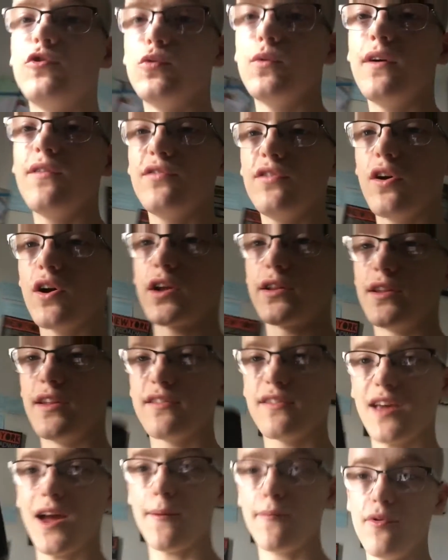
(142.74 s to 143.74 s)
do I vlog on
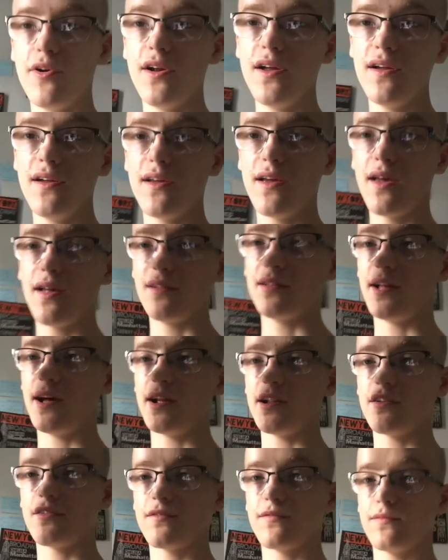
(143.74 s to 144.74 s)
this camera?
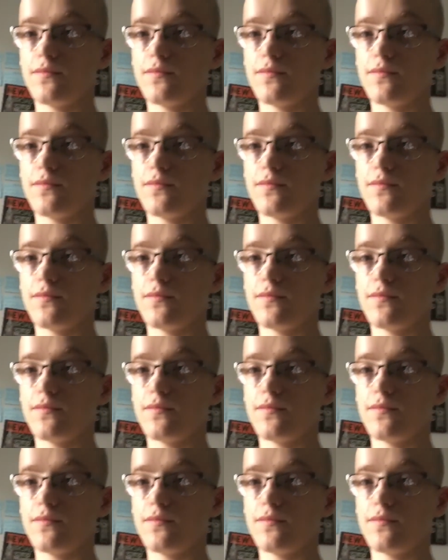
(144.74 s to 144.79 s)
Like,